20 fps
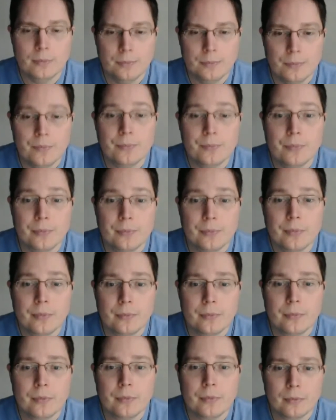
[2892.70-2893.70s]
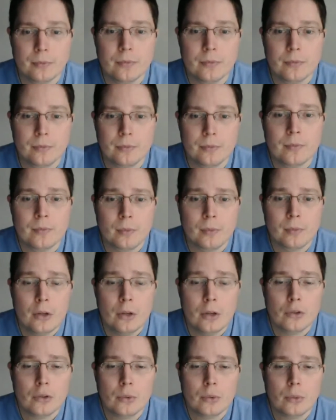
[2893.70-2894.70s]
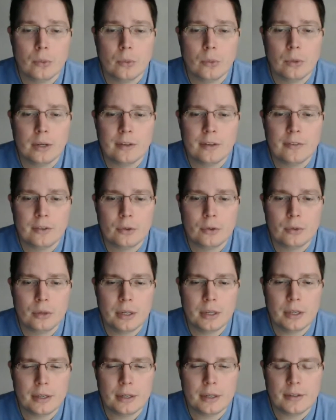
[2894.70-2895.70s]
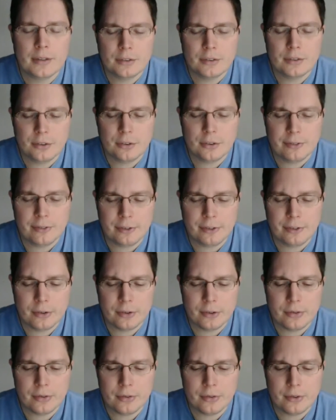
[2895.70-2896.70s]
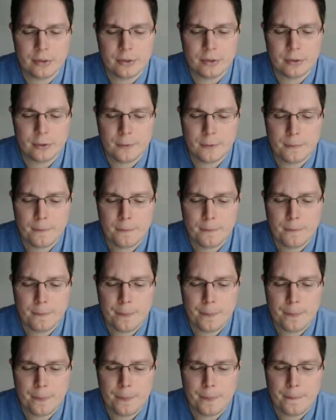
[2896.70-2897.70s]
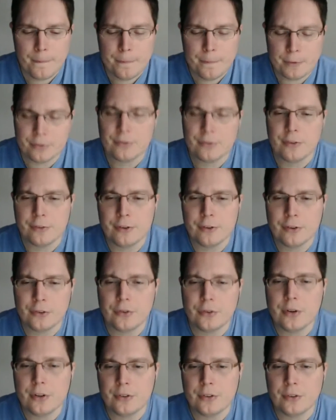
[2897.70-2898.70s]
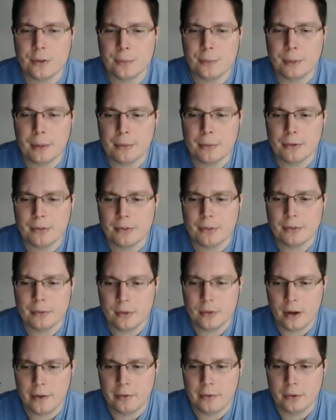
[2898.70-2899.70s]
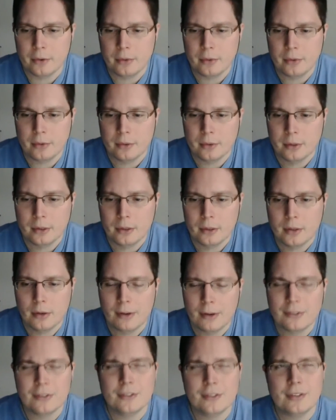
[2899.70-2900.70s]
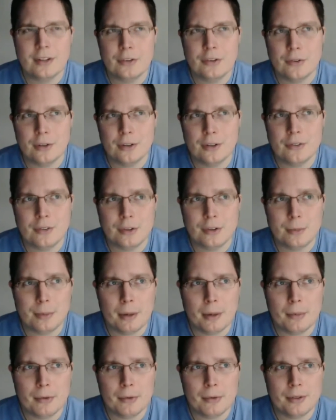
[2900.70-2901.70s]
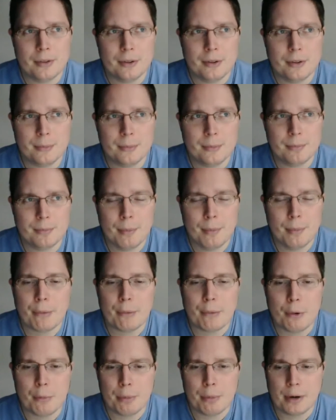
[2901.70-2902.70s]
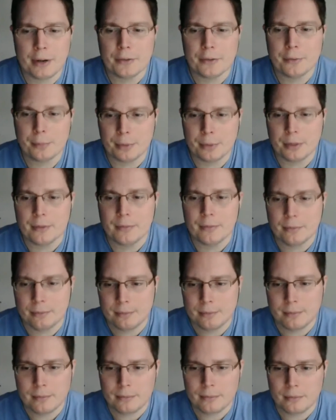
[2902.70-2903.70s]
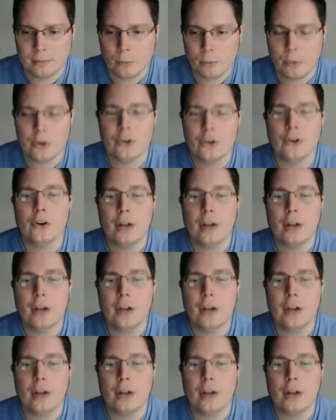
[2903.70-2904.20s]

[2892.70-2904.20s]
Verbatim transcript: All of those. So, what have you like? Is this your first? This is your first traditionally published novel. Yes. I shouldn't say traditionally published. They're well, micro yeah. press, but where yeah.